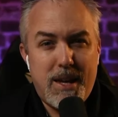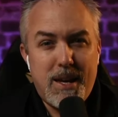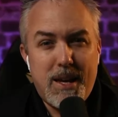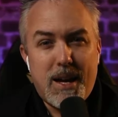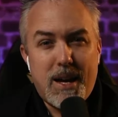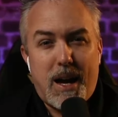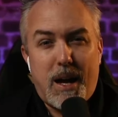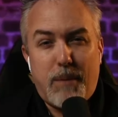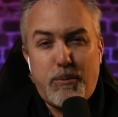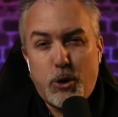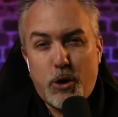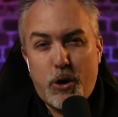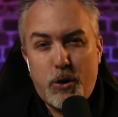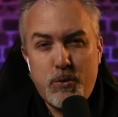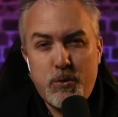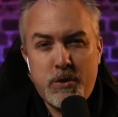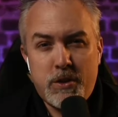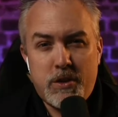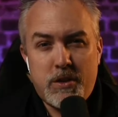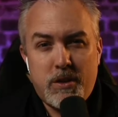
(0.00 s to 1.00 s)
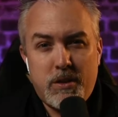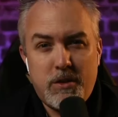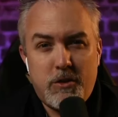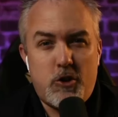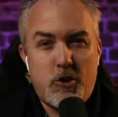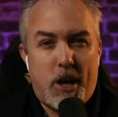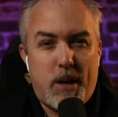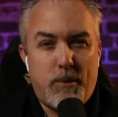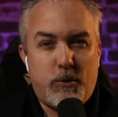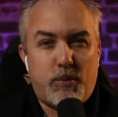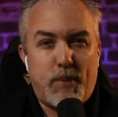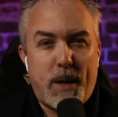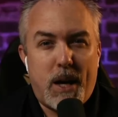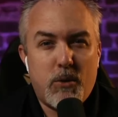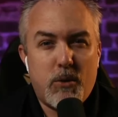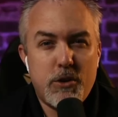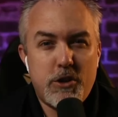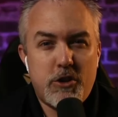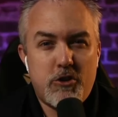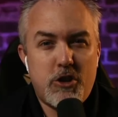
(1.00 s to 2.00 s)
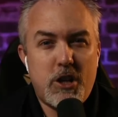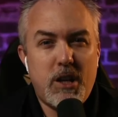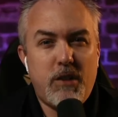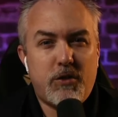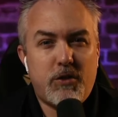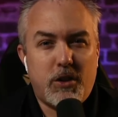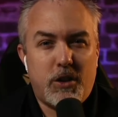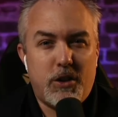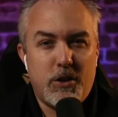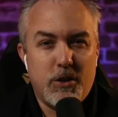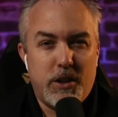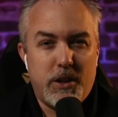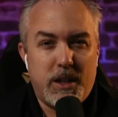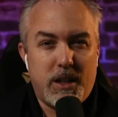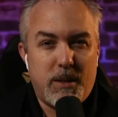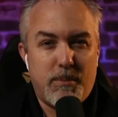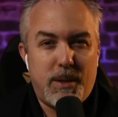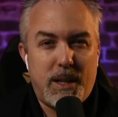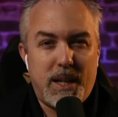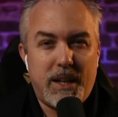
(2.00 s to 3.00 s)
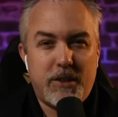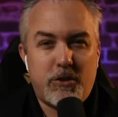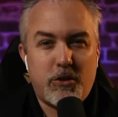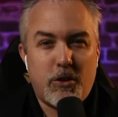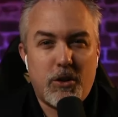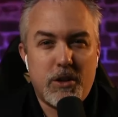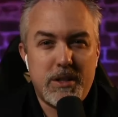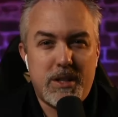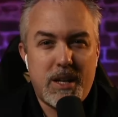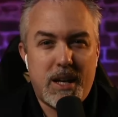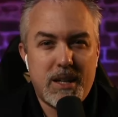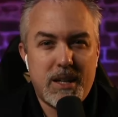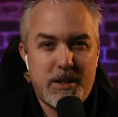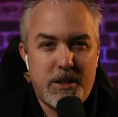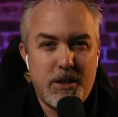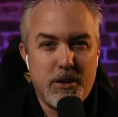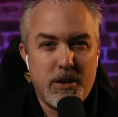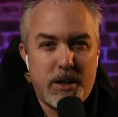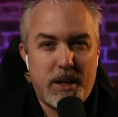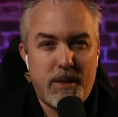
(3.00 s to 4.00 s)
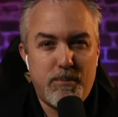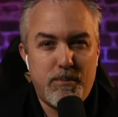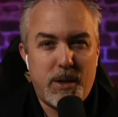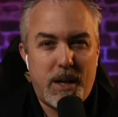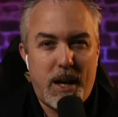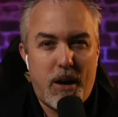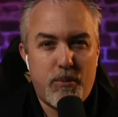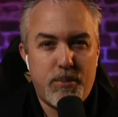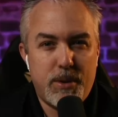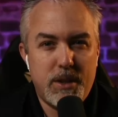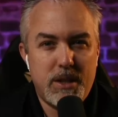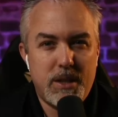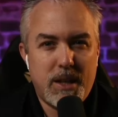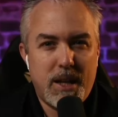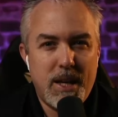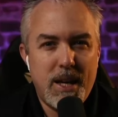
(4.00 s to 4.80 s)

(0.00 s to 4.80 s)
I'm your host, James Bowers, Chief Security and Compliance Architect here at Input Output,